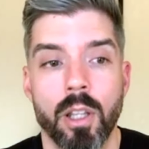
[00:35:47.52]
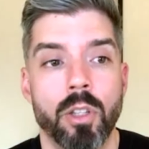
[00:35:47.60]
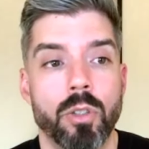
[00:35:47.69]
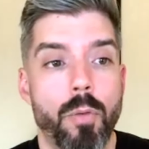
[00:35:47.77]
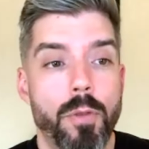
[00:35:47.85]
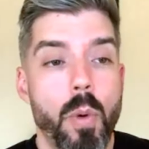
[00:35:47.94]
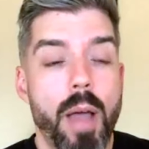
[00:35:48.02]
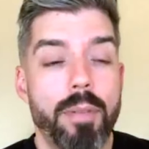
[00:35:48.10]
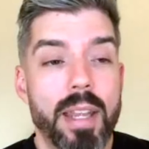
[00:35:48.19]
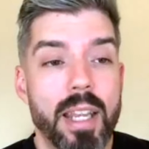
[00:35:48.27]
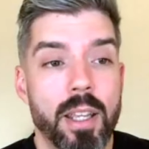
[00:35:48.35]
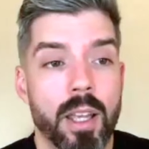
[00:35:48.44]
So if you have
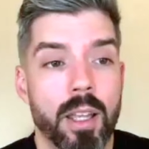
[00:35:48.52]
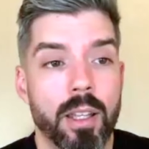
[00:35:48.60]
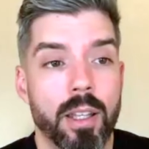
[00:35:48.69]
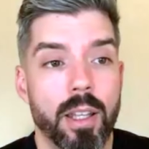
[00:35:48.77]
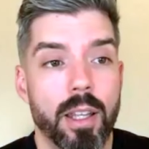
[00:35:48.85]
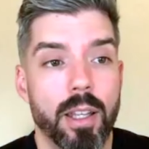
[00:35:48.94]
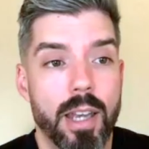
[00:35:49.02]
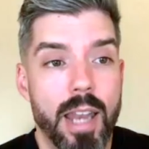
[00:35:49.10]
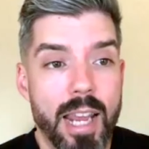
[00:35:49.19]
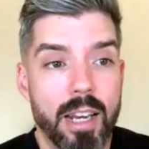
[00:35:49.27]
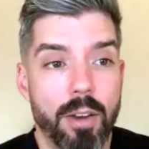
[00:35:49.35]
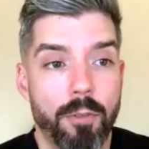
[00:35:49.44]
a
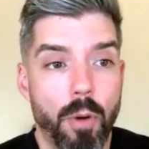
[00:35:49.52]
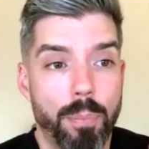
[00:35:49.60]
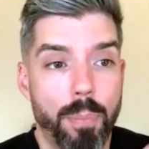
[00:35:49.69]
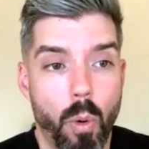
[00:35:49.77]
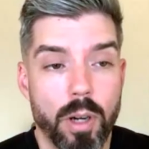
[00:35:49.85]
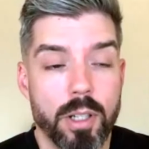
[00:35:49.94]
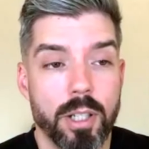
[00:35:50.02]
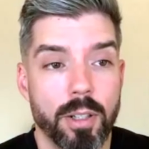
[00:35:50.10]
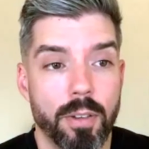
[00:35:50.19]
negative report,